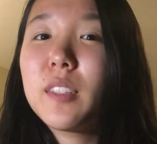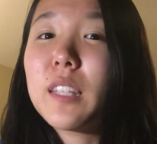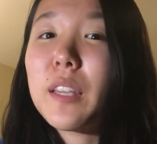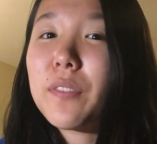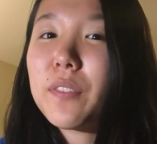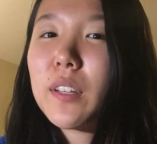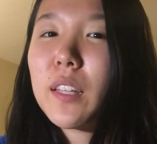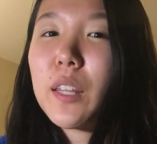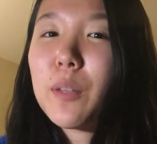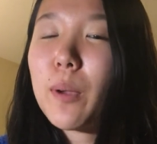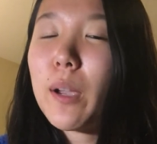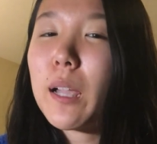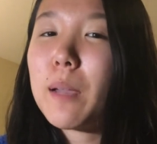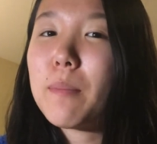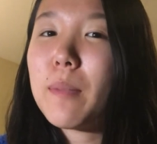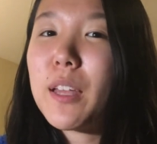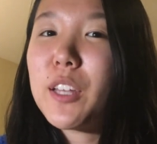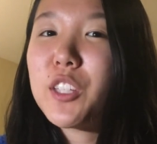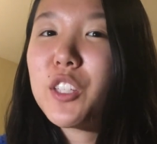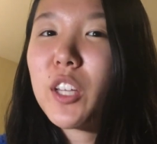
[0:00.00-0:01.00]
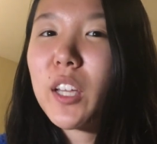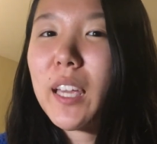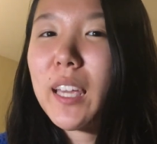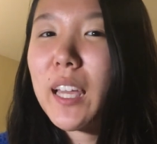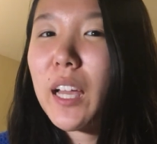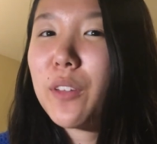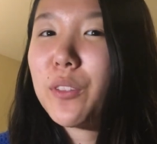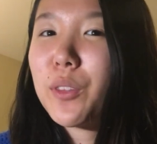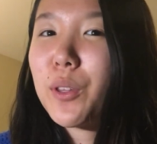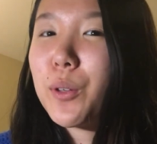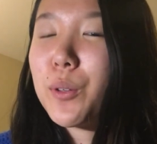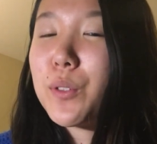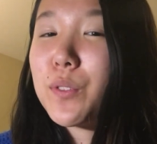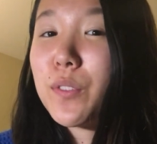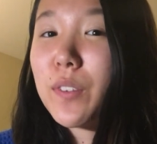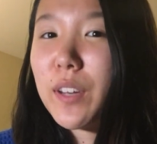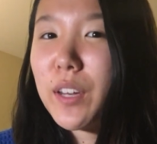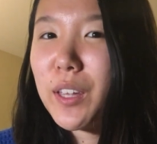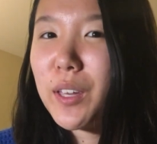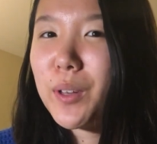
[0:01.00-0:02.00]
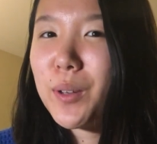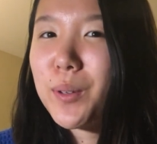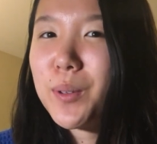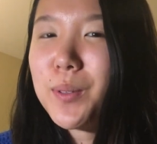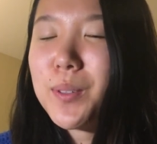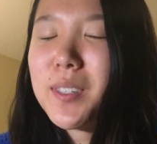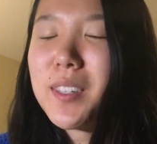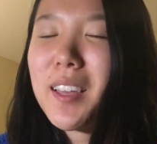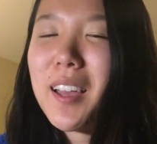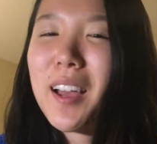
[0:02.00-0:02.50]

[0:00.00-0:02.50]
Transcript: Definitely recommend checking out those videos.